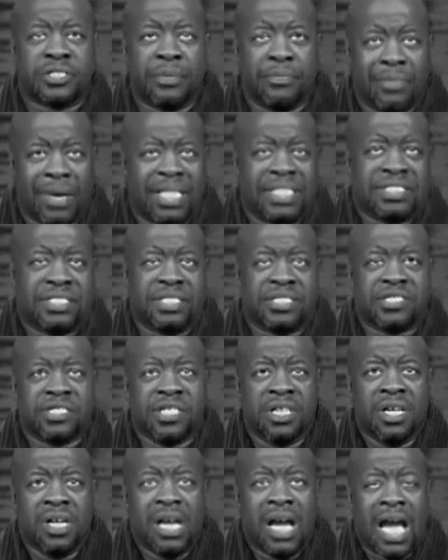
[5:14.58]
the message?
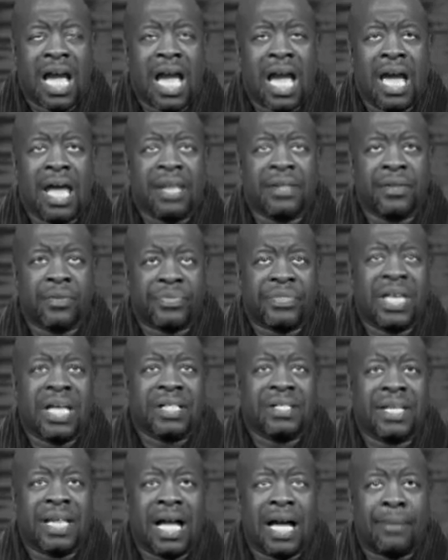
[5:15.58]
And the
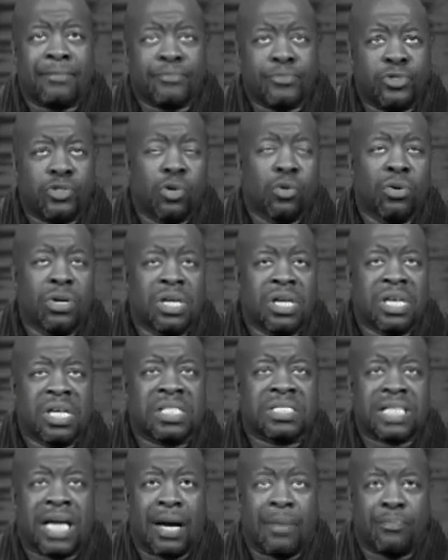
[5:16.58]
thing that I'm doing
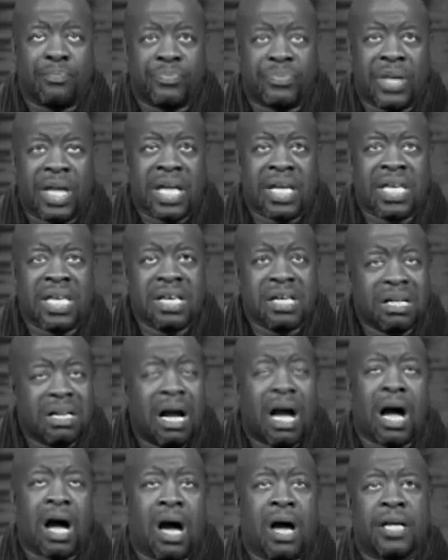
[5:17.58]
is I'm thanking
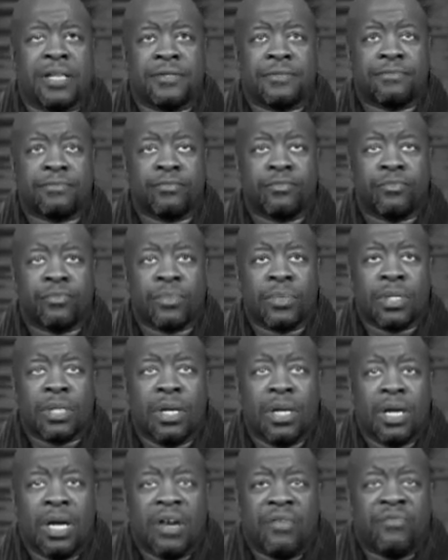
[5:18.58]
God
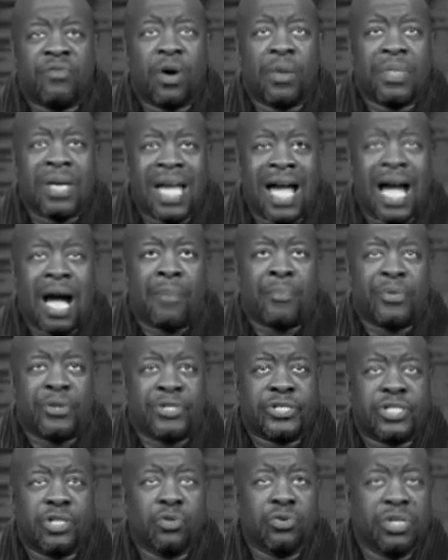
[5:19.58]
for the
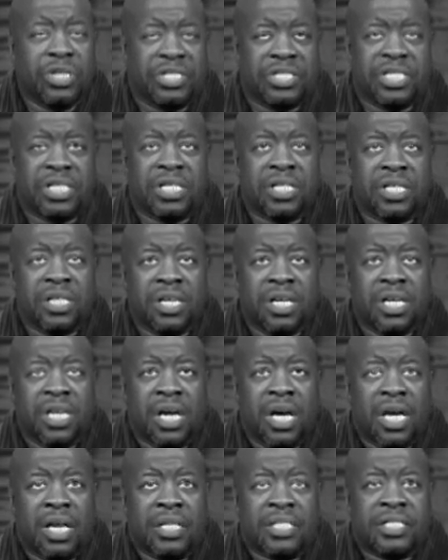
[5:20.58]
opportunity
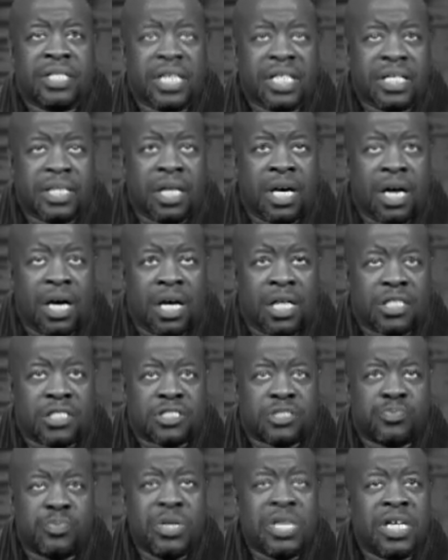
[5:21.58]
to uh,
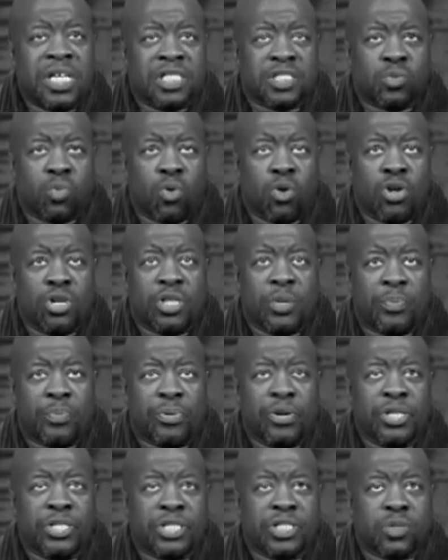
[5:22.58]
speak his word, to
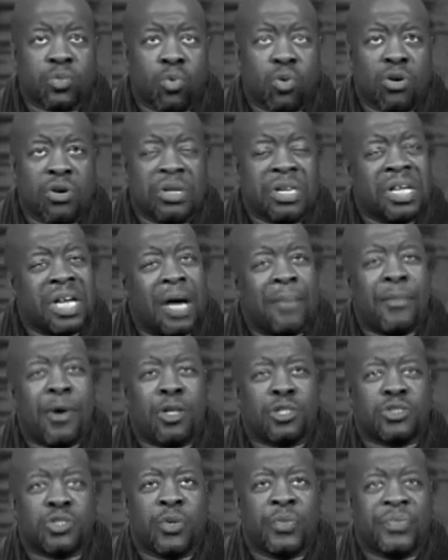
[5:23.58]
preach his word, and I'm
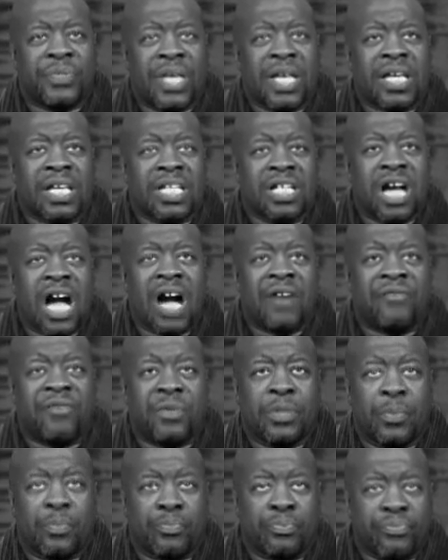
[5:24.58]
also thanking God for
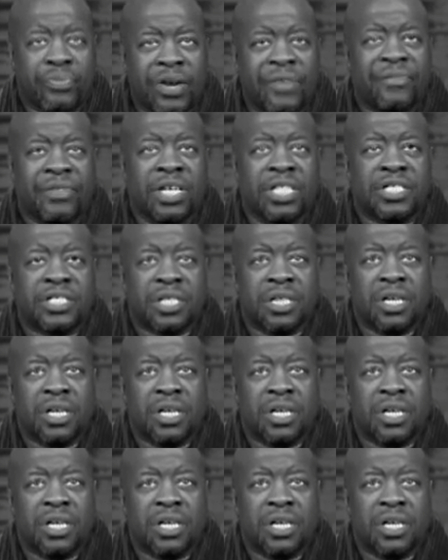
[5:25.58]
the privilege